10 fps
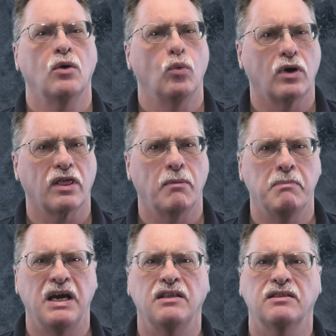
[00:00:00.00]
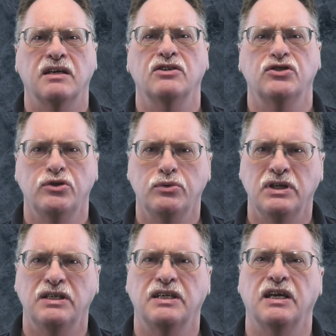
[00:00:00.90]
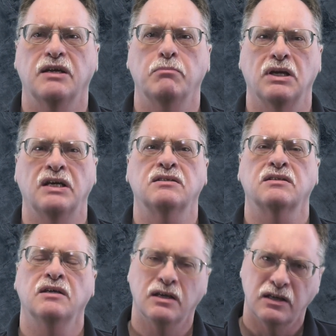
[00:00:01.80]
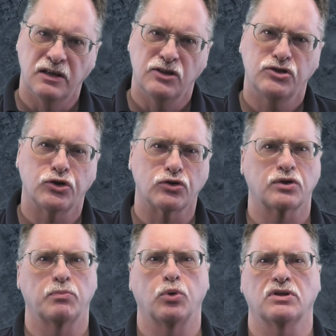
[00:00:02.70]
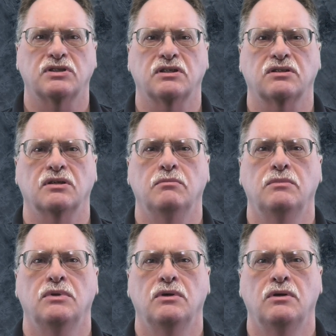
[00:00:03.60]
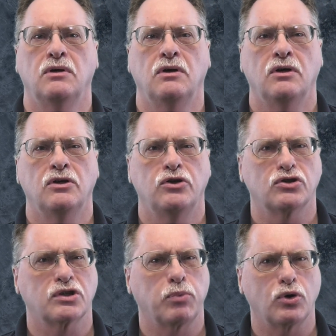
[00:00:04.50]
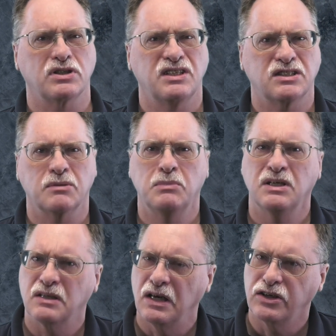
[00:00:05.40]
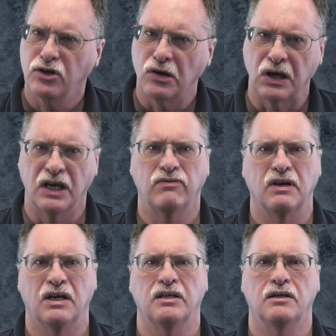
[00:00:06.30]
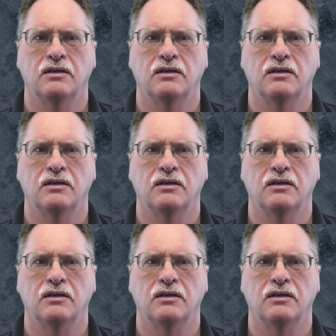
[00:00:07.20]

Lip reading: One of the main things you need to get in place is your support system. Your support system is like your lifeline.